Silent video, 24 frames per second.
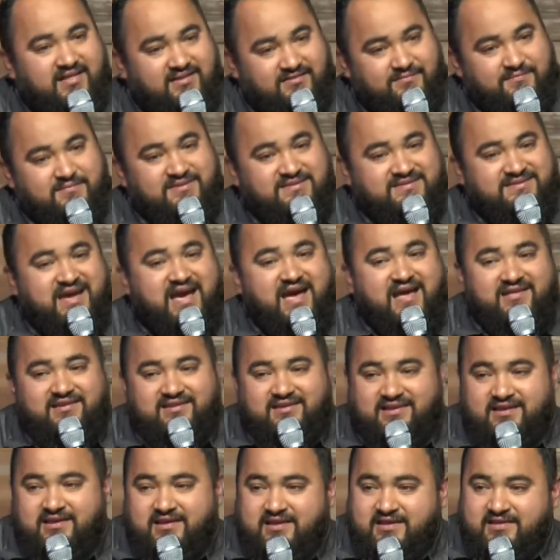
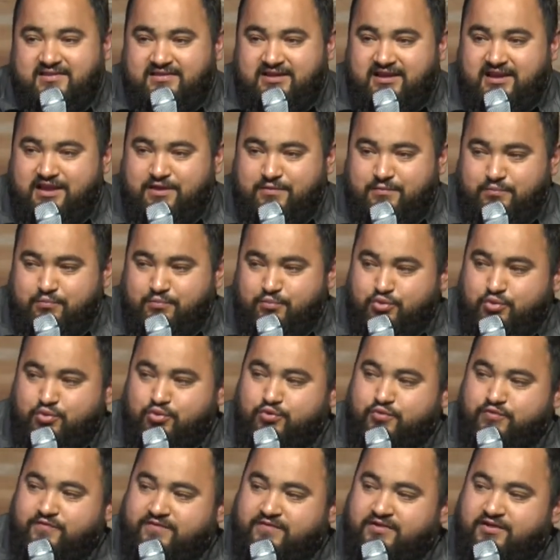mentality that he
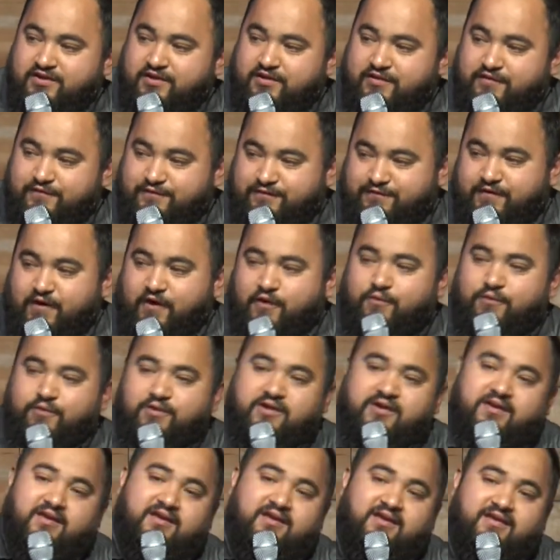moved
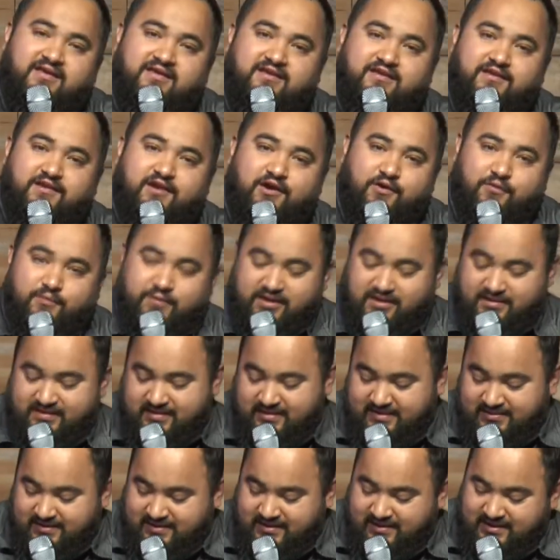forward,
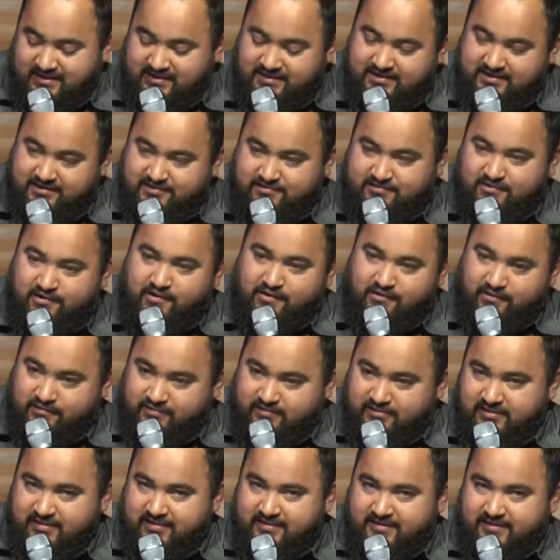knowing that he can
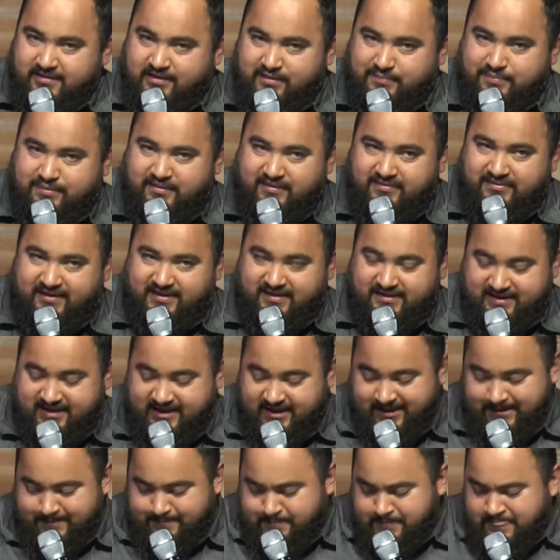call upon that
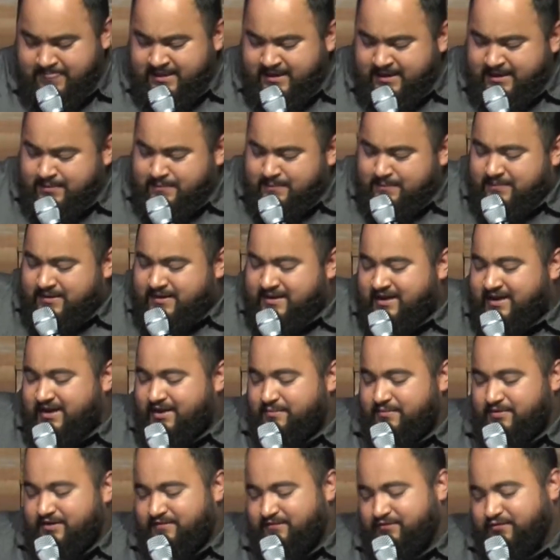name. But
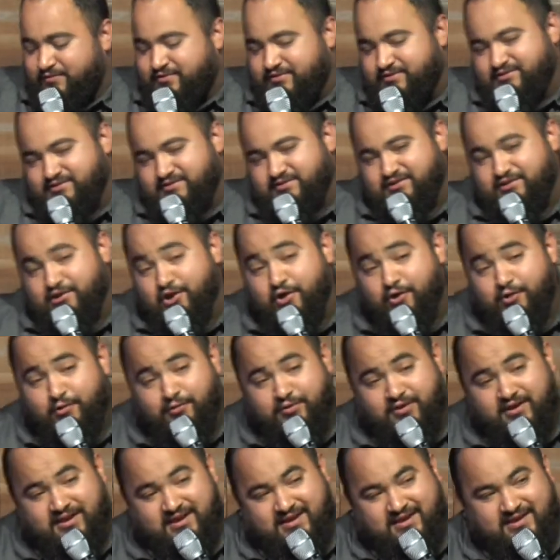how many of you
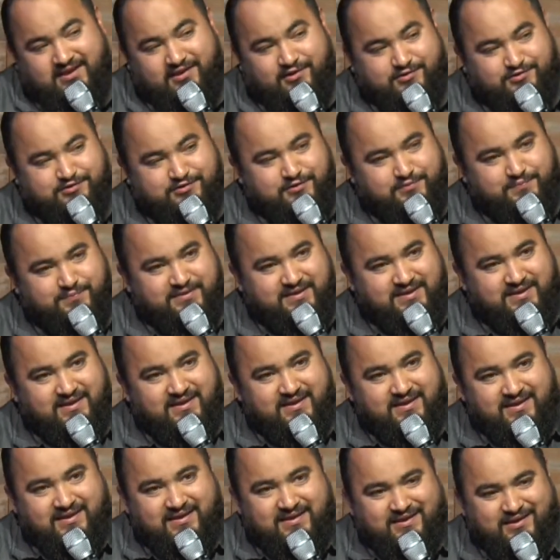know that it can also
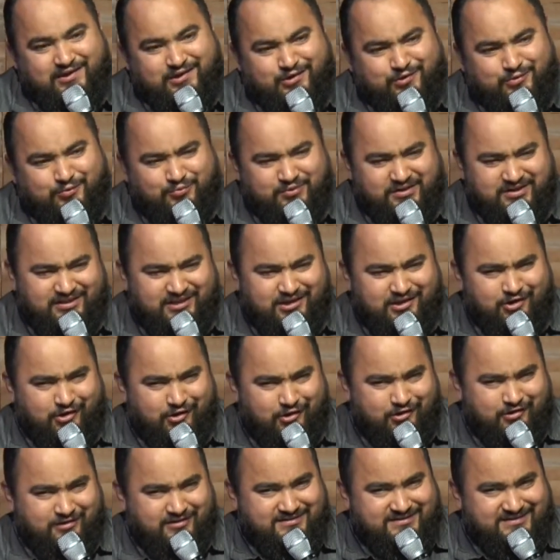be really
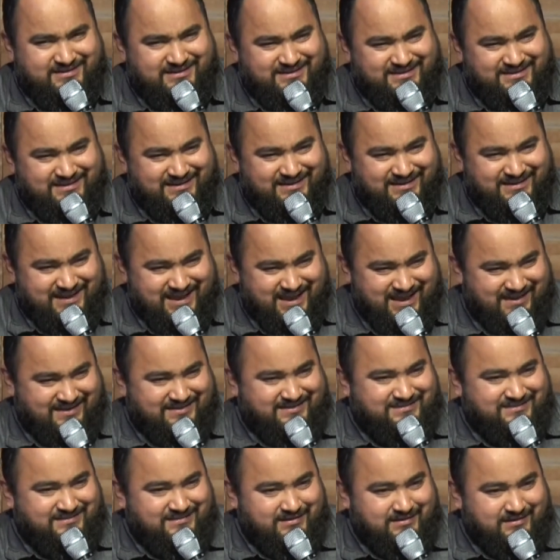hard to
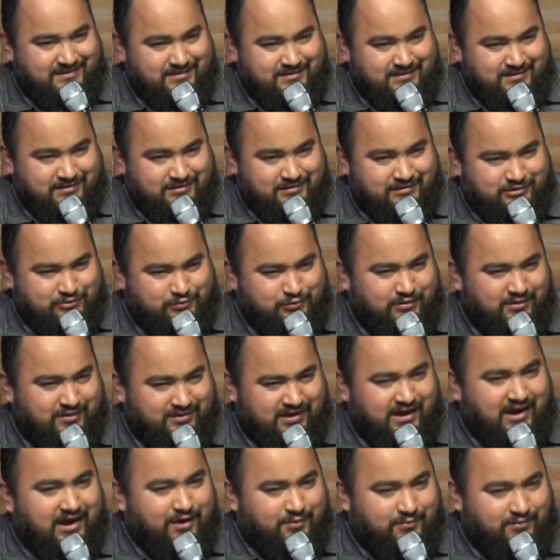connect to a
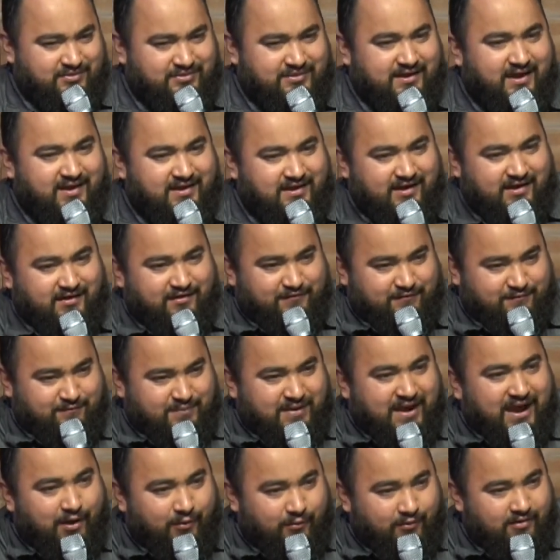God with that kind of
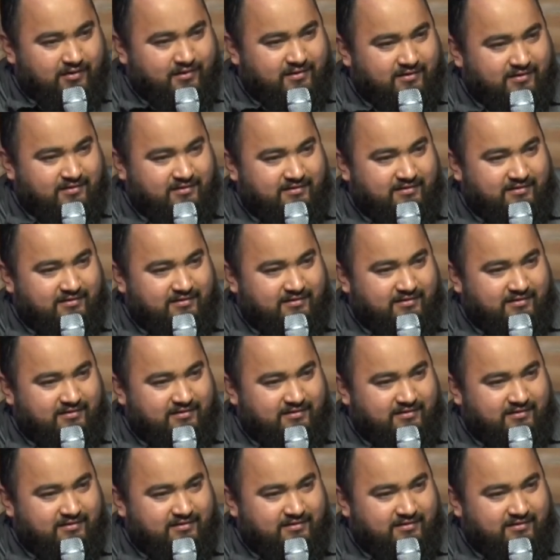power?